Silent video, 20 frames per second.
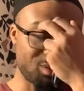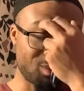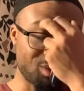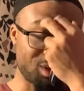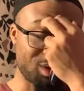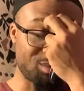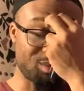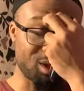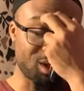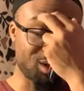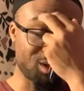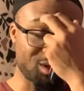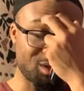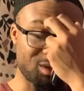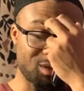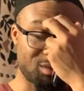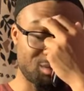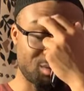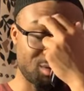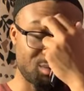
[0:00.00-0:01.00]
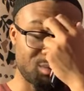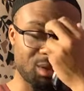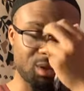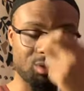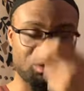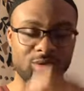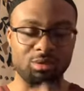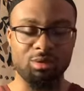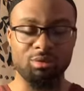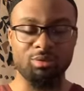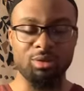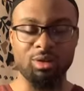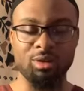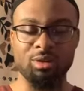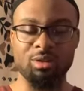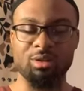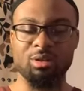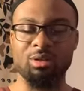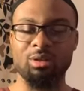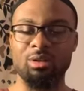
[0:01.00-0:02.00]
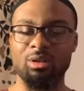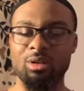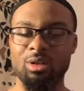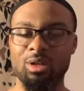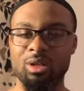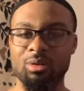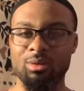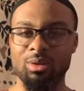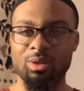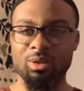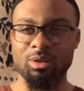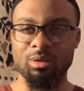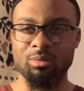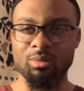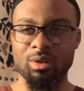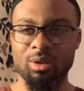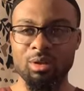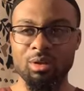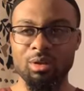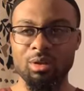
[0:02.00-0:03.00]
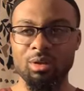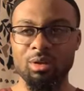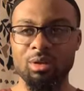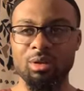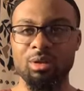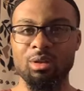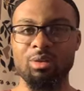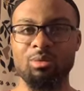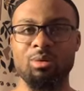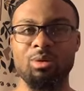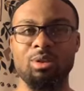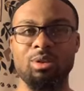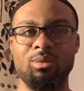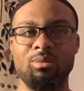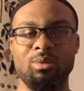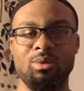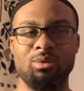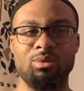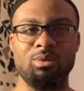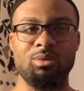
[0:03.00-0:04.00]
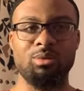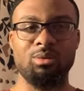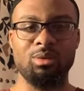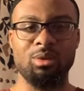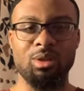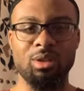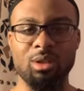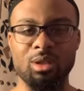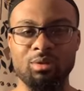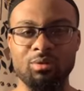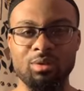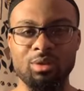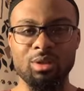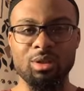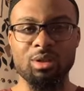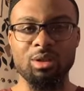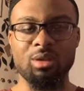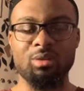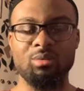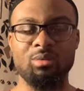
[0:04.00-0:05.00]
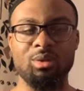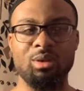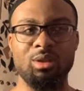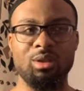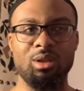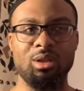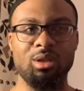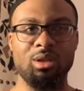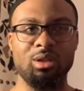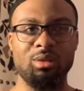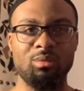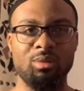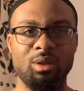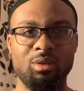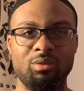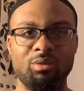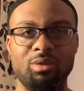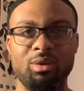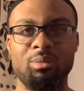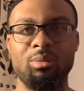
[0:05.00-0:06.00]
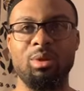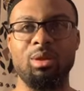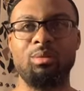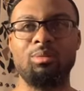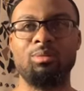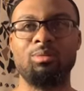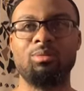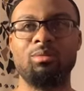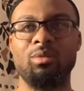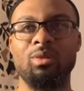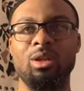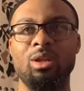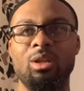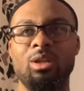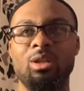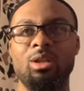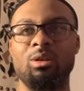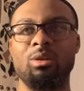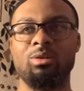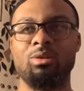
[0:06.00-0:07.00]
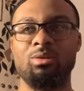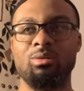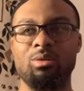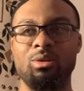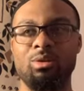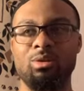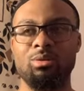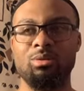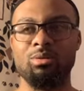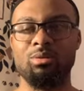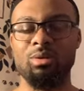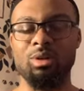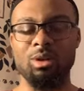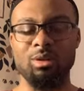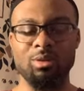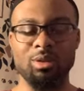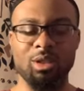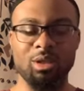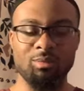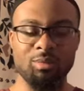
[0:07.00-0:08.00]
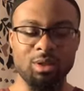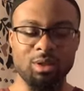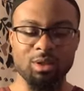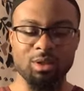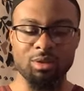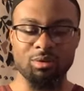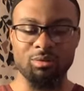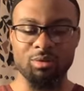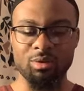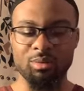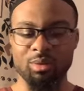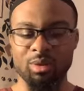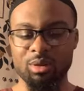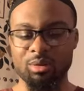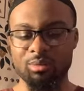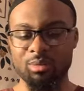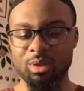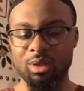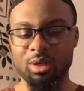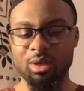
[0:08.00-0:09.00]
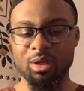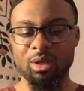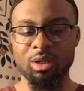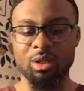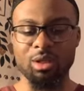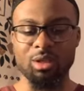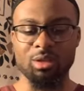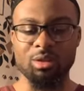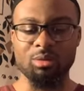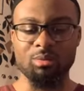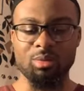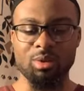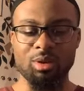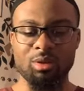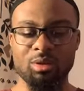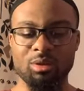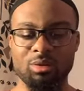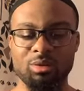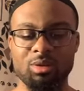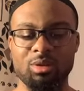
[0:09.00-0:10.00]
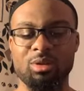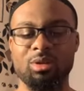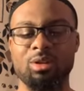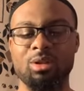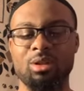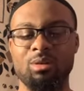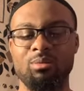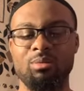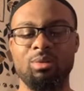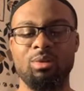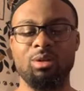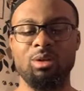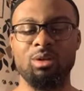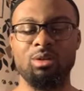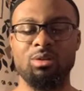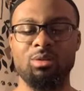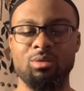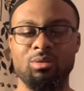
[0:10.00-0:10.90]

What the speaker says: blessings of the Messenger of Allah sallallahu alaihi wasallam. They want him to give to them. They need something from him, and they also want to take blessing from him and to be close in his company. And